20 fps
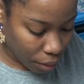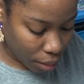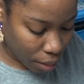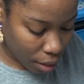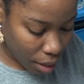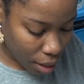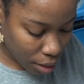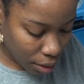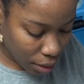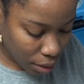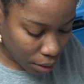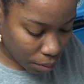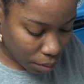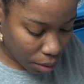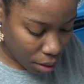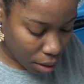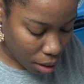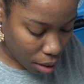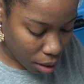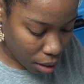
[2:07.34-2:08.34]
This
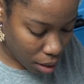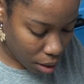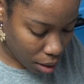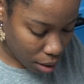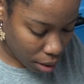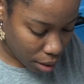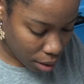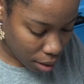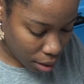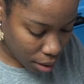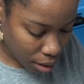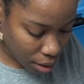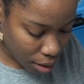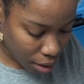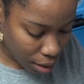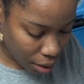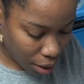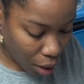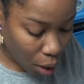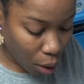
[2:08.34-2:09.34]
one,
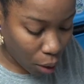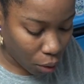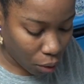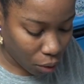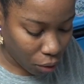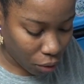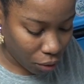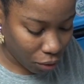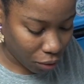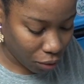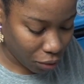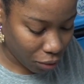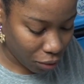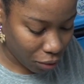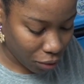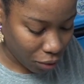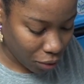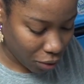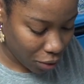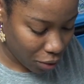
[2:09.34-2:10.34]
oh,
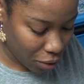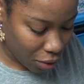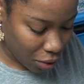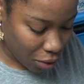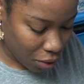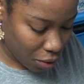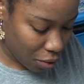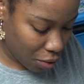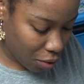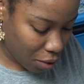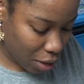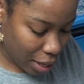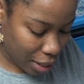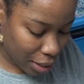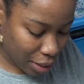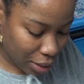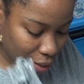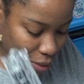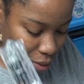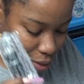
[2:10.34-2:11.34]

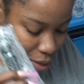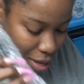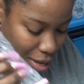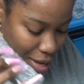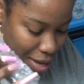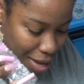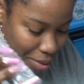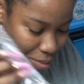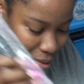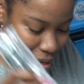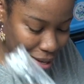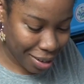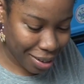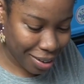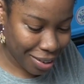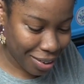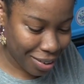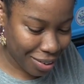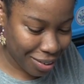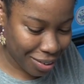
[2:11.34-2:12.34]
right, so here we
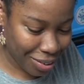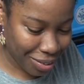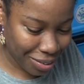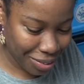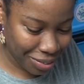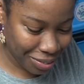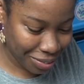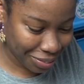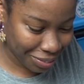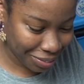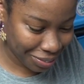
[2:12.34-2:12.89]
go.